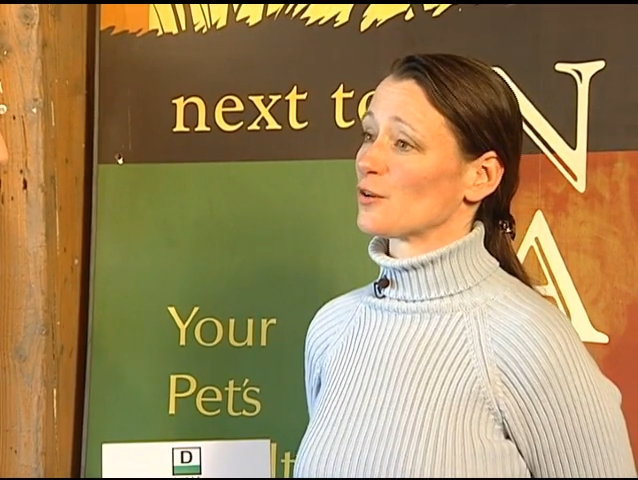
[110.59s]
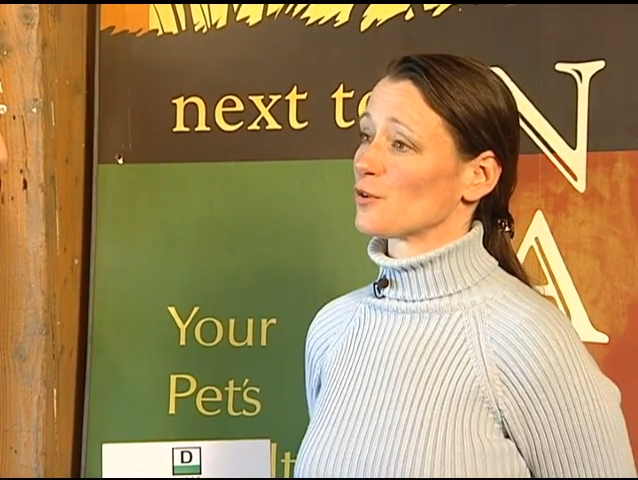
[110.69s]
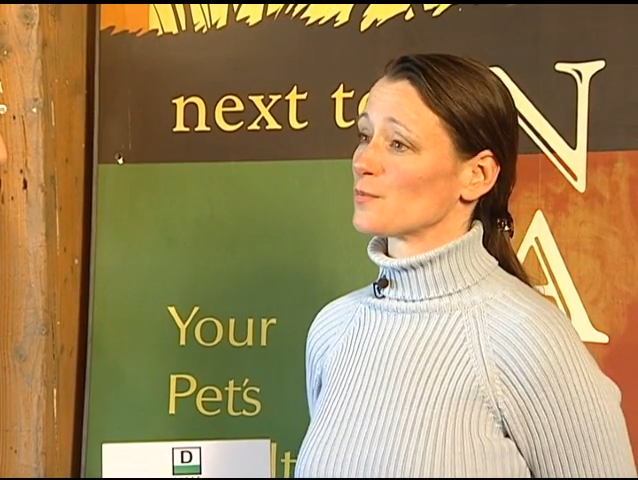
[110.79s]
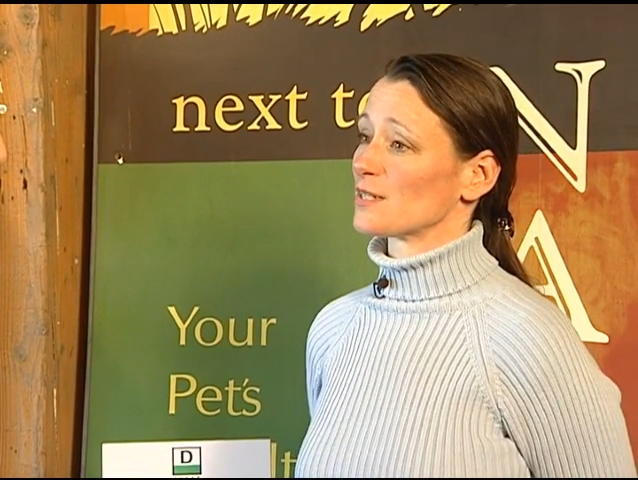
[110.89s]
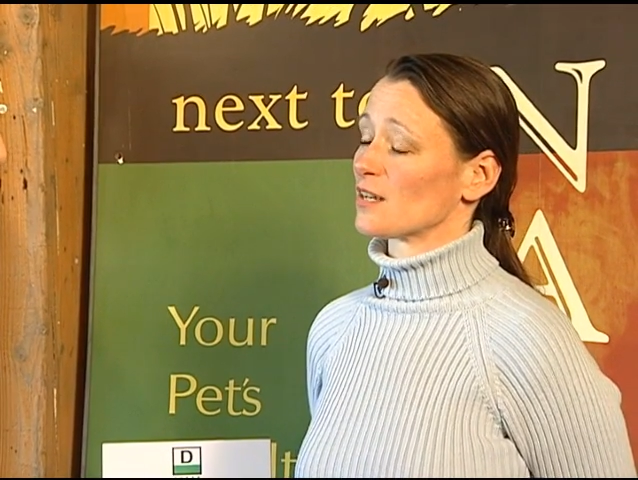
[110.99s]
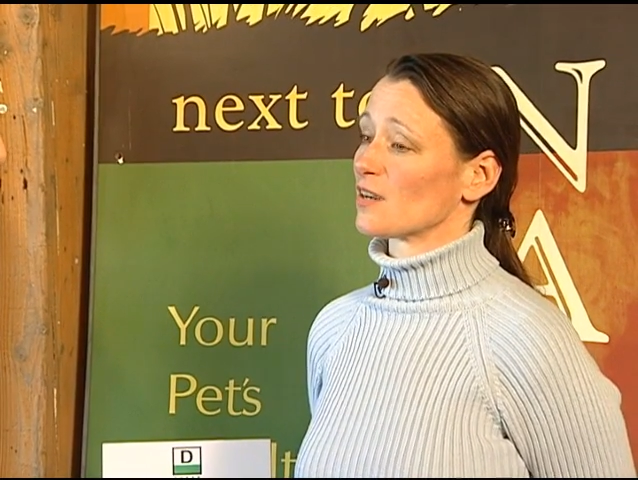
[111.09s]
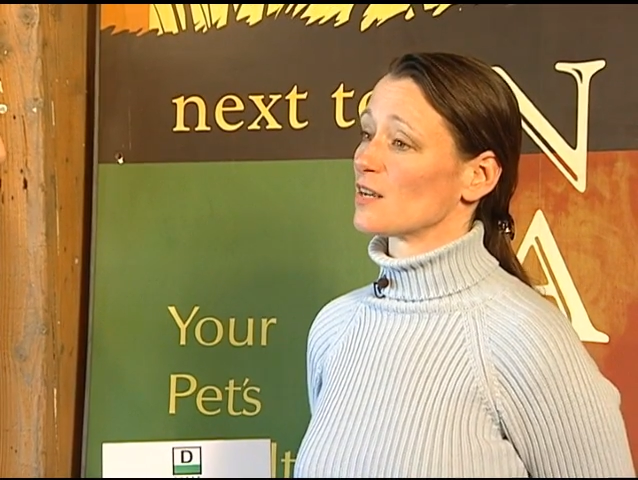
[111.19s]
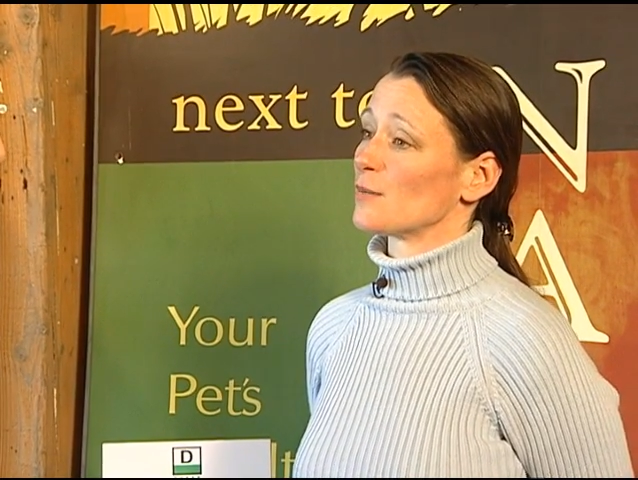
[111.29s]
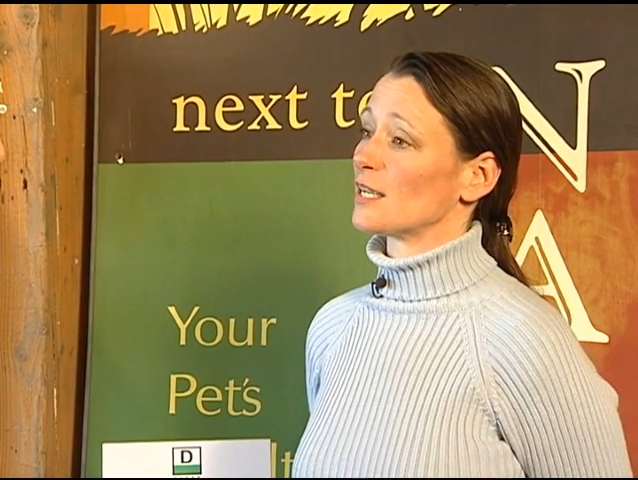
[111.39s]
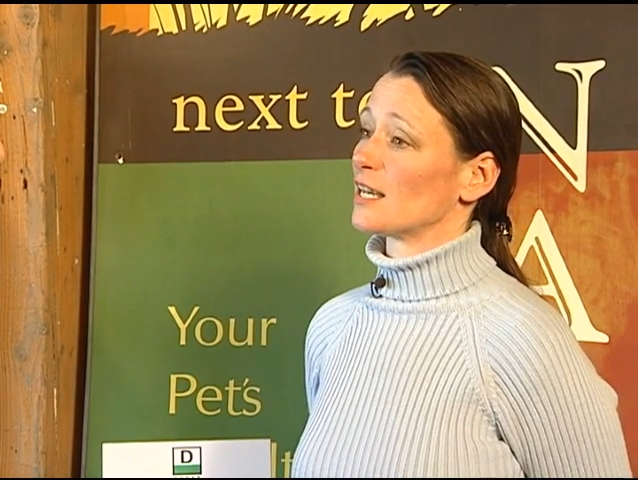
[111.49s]
groups that are
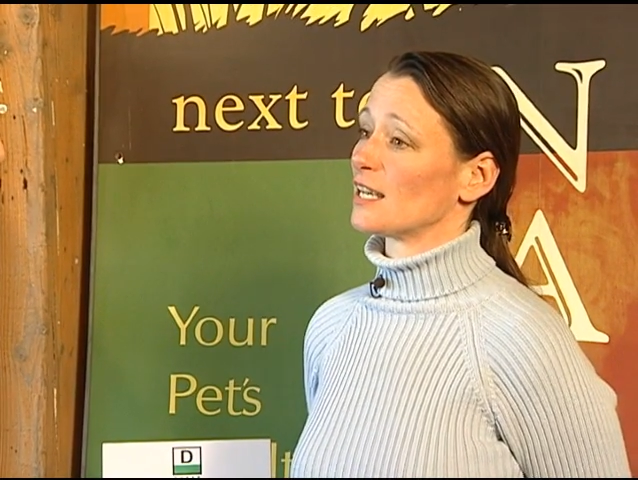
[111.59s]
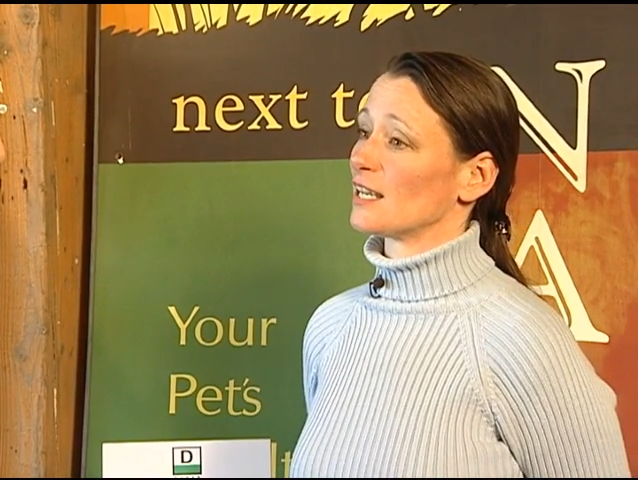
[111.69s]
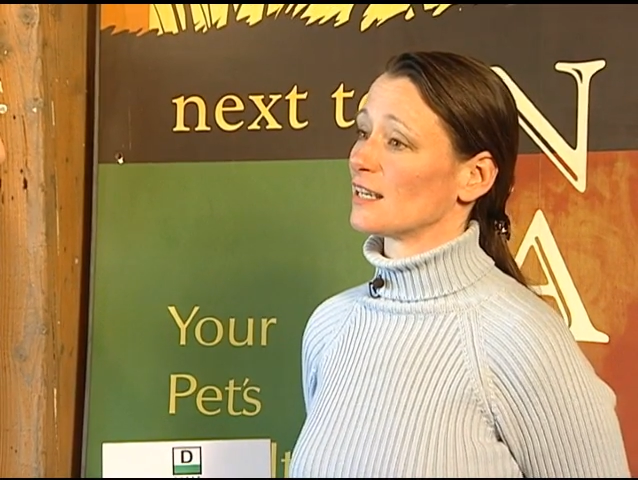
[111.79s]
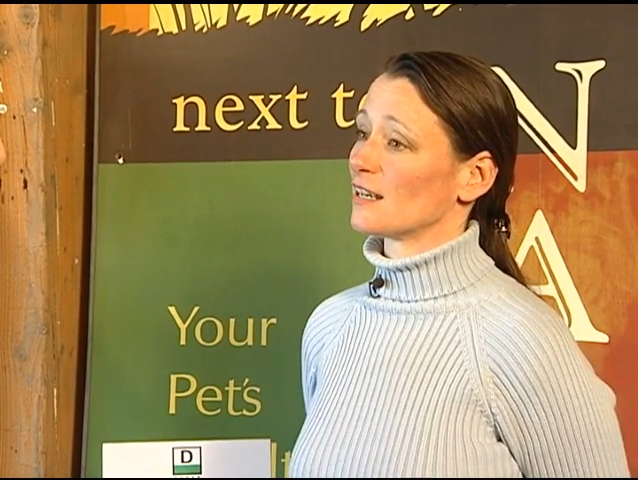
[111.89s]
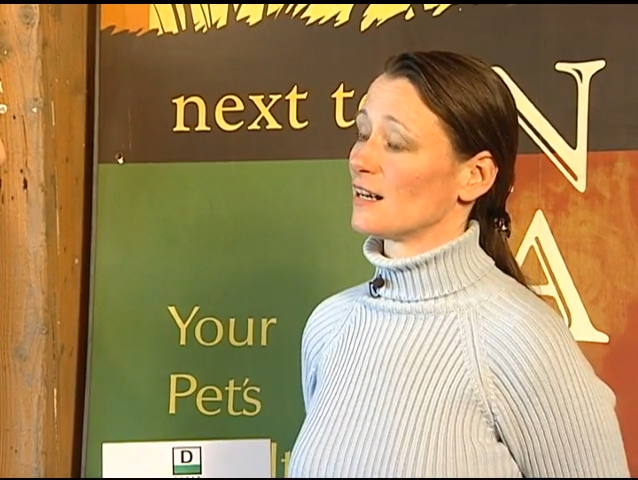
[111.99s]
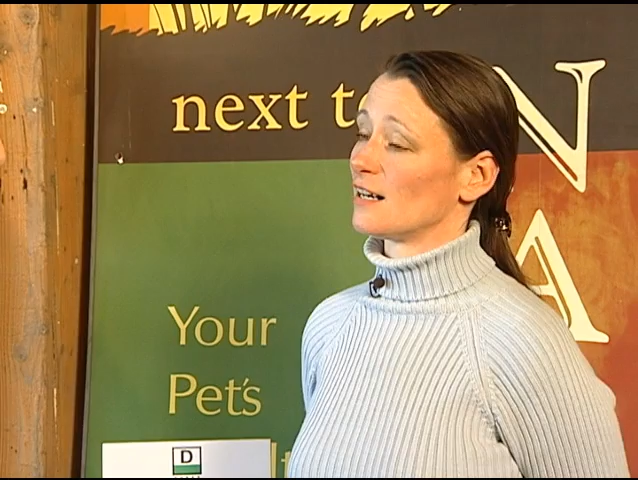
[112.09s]
going to be getting